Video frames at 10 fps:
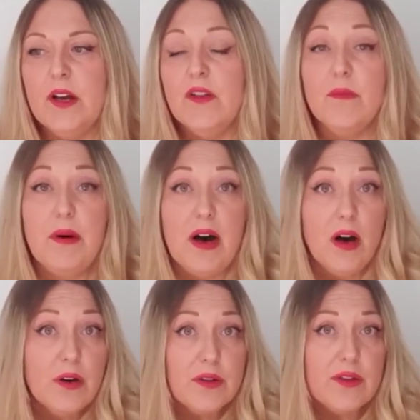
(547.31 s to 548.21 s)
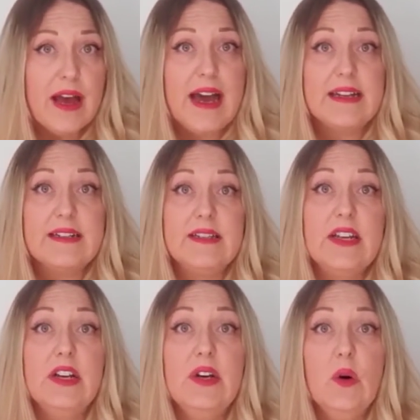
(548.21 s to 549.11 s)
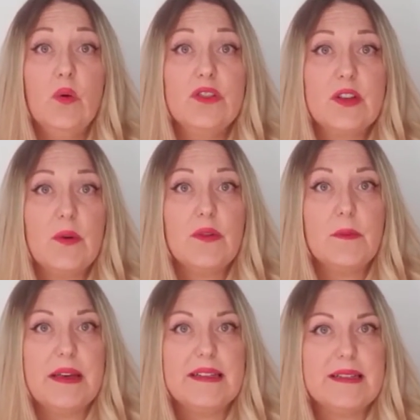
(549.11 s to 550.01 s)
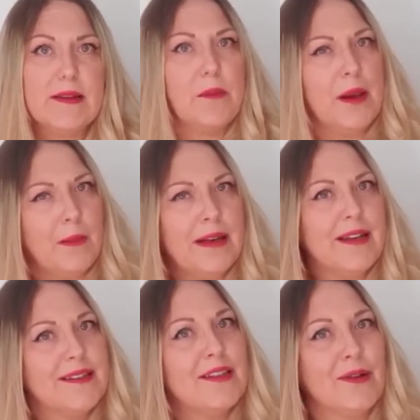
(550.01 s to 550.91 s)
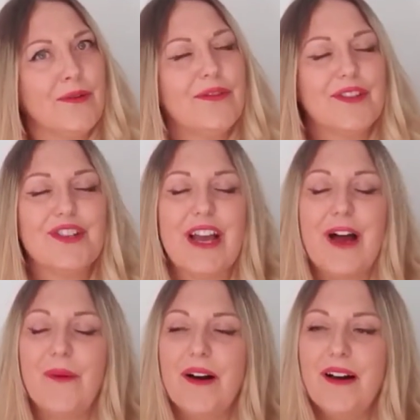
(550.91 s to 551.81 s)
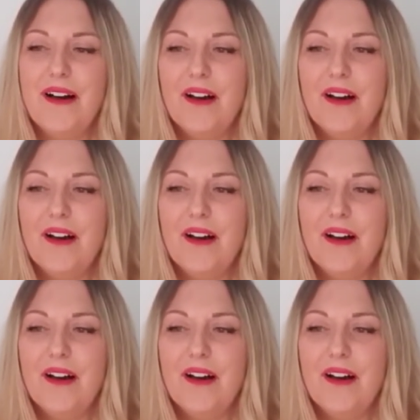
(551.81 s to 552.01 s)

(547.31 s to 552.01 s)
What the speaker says: the bath and also the bits that the plumber needs to do for the shower.